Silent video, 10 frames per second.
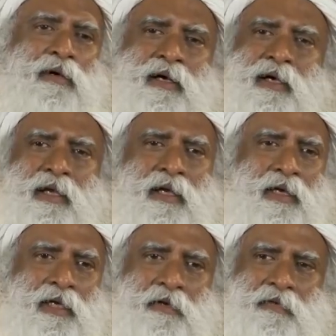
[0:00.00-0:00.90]
Earning
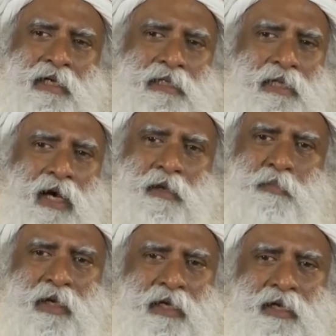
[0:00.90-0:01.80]
a living is not a
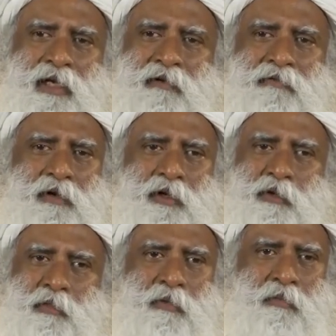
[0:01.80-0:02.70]
big deal for a
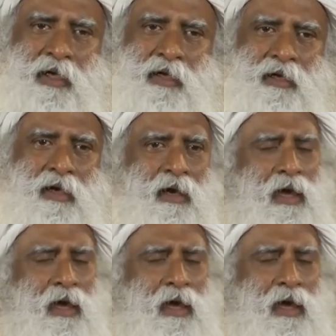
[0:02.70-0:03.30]
human being.